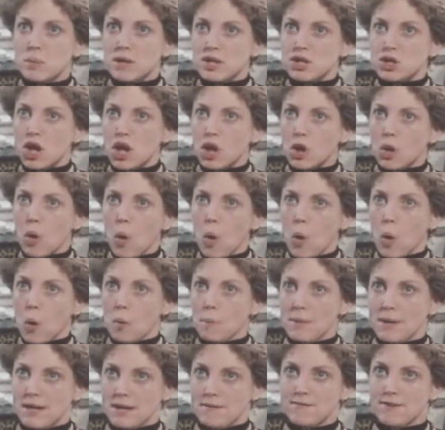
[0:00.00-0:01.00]
we shall
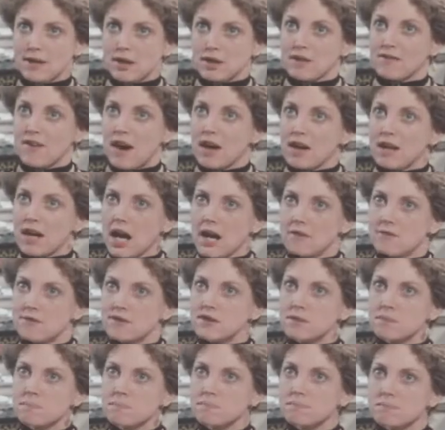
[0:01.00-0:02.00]
all be in fear of our
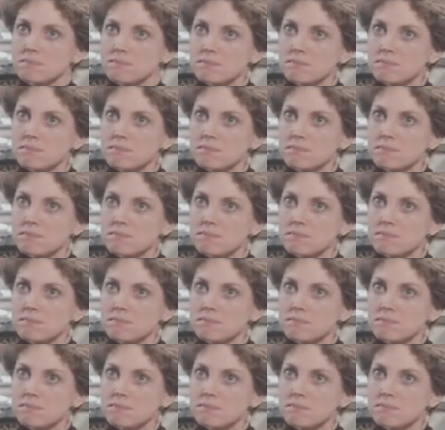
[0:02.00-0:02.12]
lives.